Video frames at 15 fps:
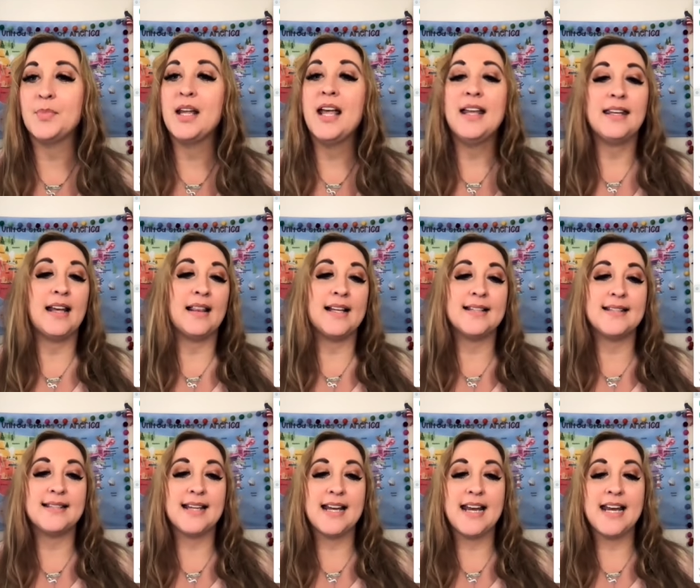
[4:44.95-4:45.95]
Now let's
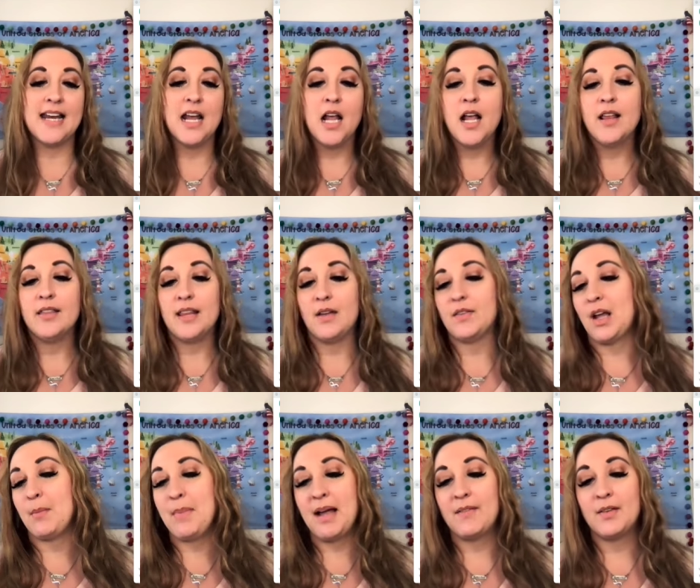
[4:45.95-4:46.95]
say they've
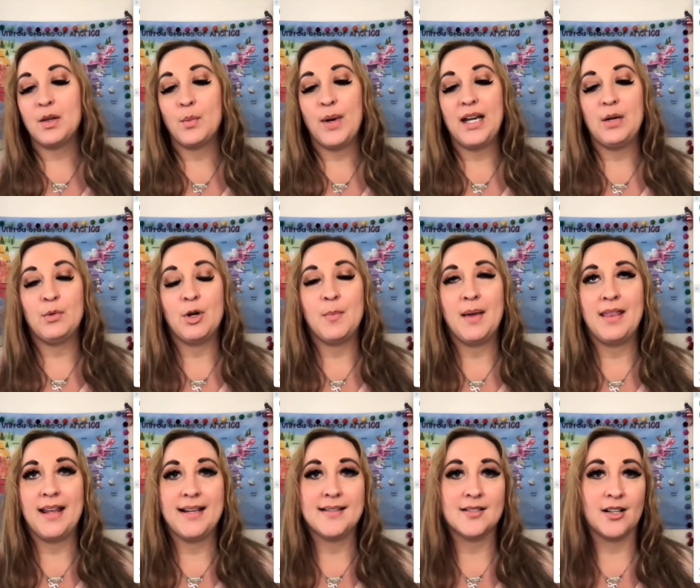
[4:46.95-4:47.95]
come back from the waiting room and
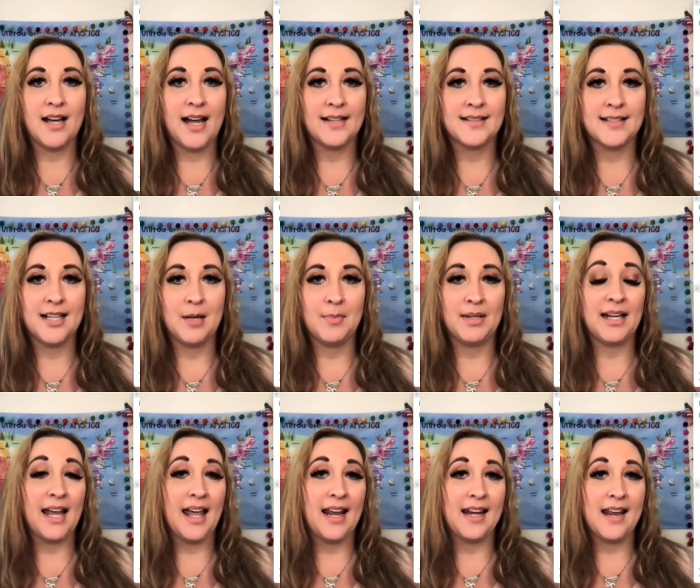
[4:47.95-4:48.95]
they start acting up
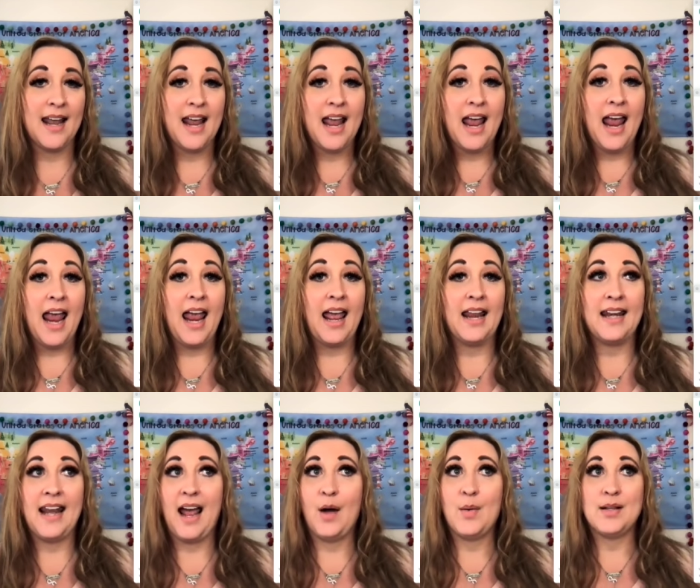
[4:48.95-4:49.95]
again, and
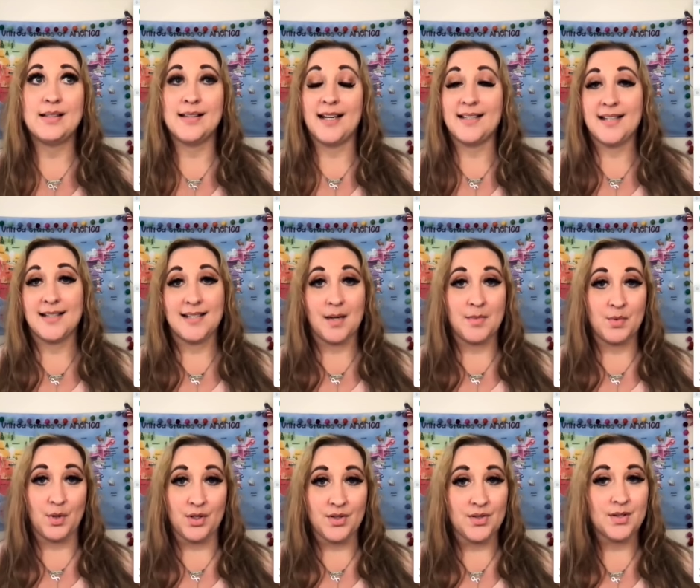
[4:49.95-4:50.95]
now it's like 10 times
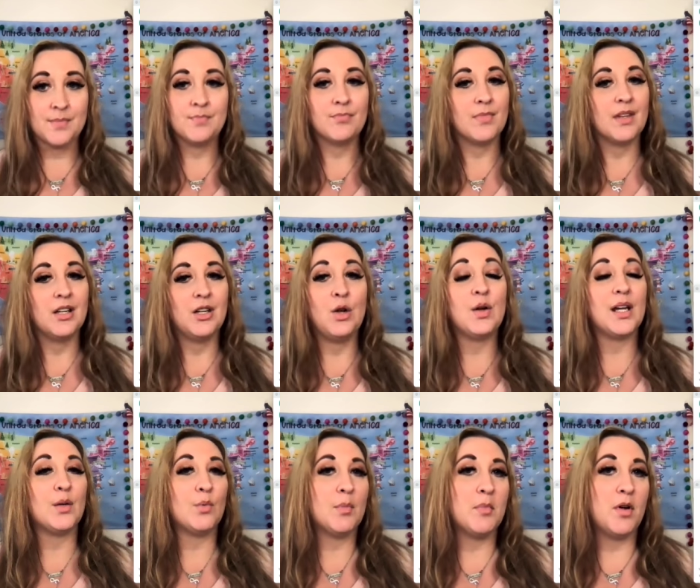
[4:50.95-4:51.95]
worse. You
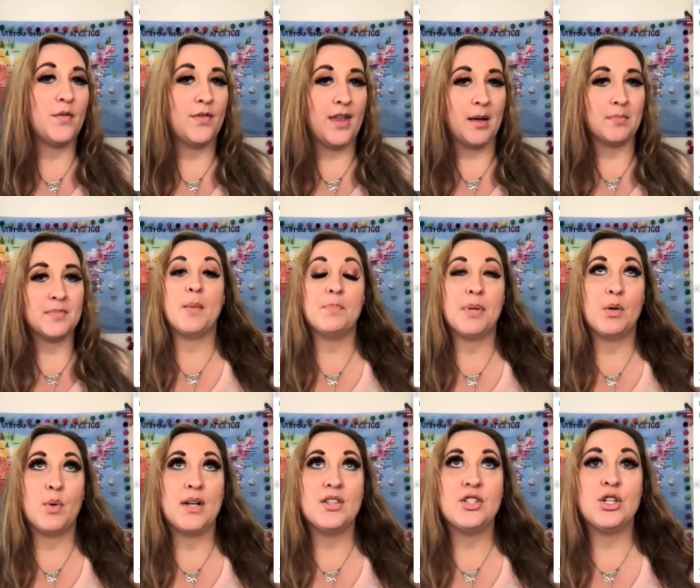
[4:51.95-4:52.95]
can remove them, but
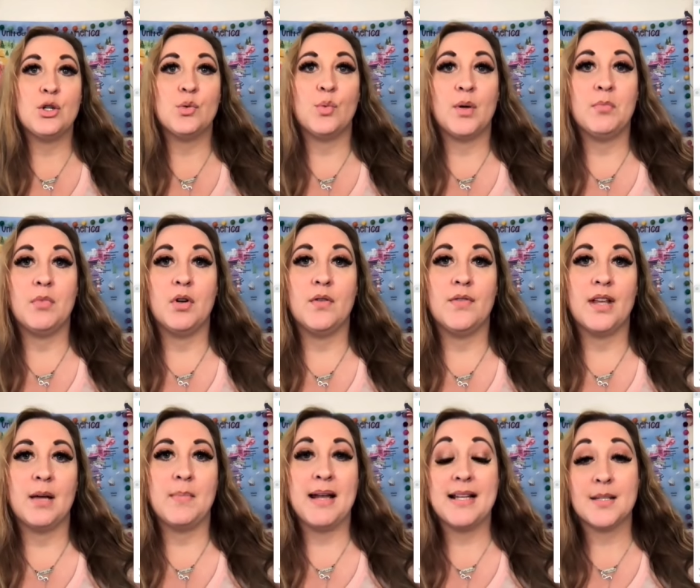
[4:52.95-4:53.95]
once you remove
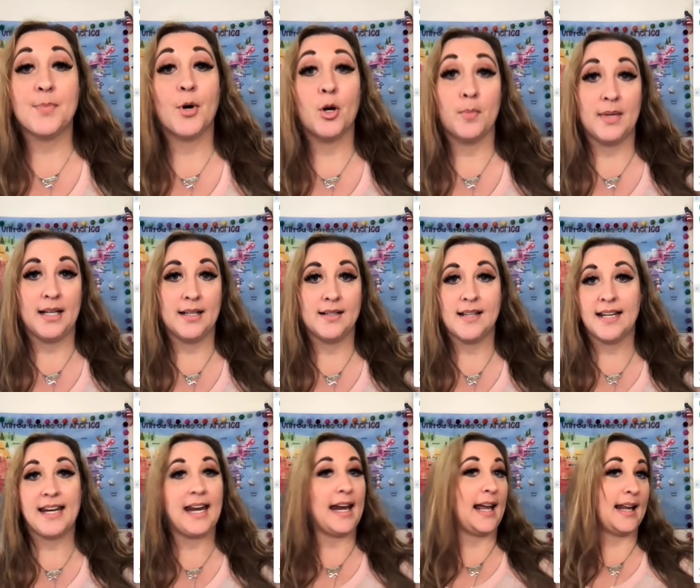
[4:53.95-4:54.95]
them, it's permanent. They
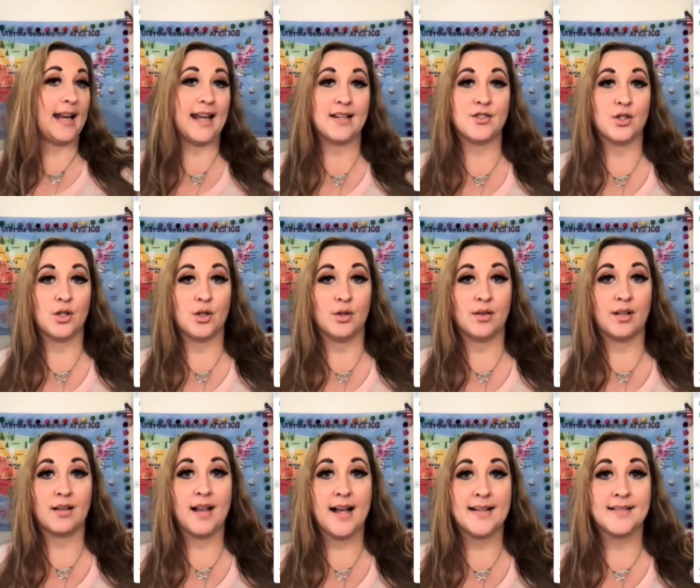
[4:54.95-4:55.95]
can't enter the
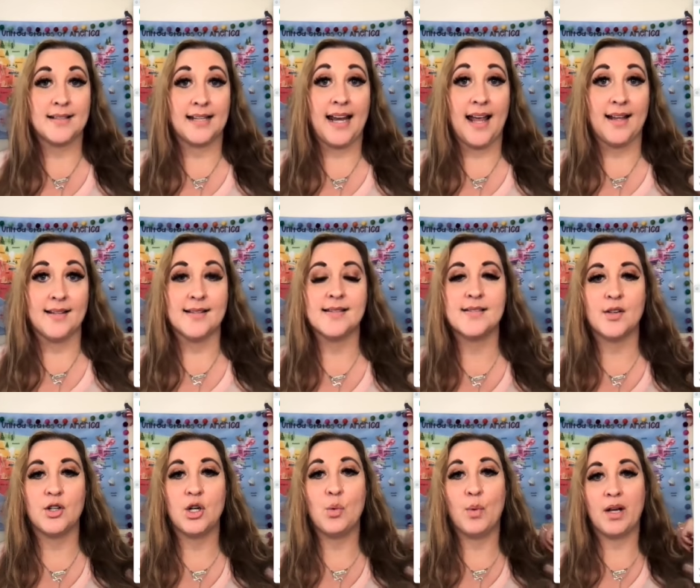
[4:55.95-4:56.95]
class again. So
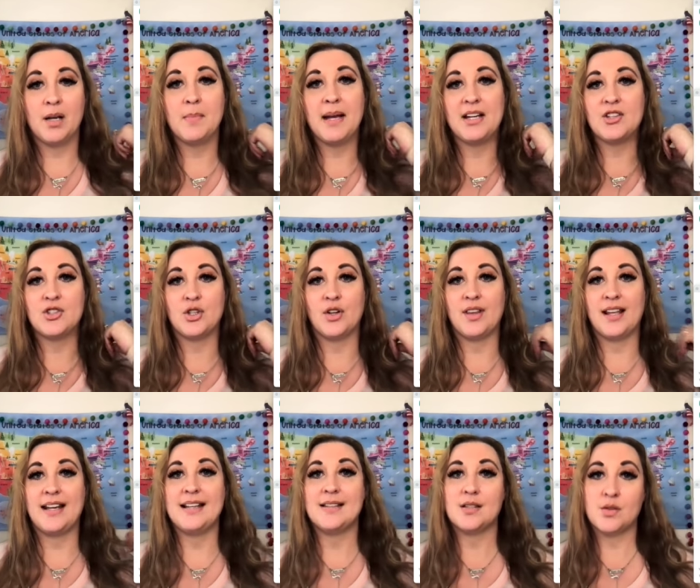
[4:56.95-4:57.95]
you want to make sure that
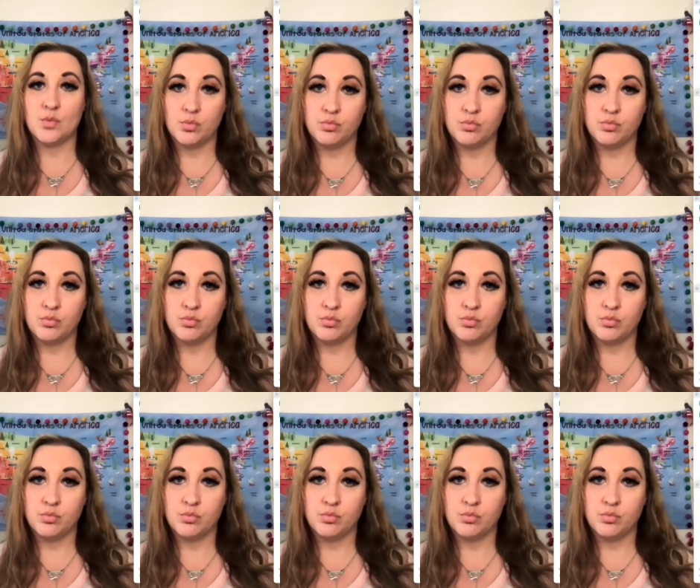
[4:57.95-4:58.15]
it's